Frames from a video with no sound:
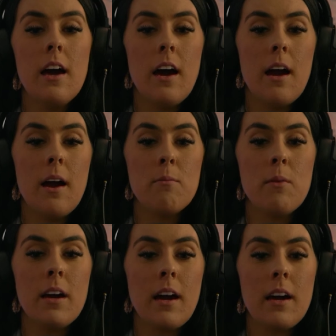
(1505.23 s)

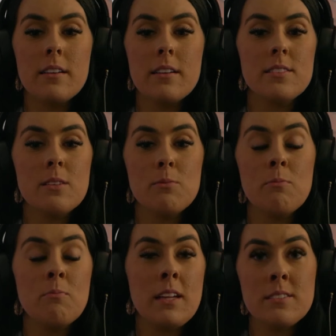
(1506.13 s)
I had some
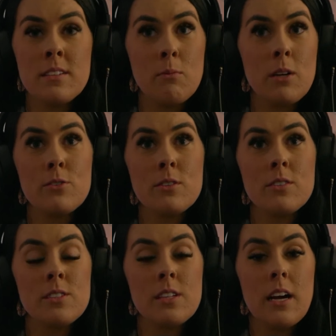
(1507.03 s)
amazing
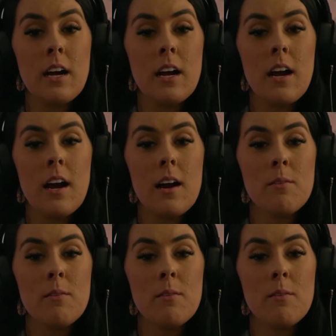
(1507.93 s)
mentors there,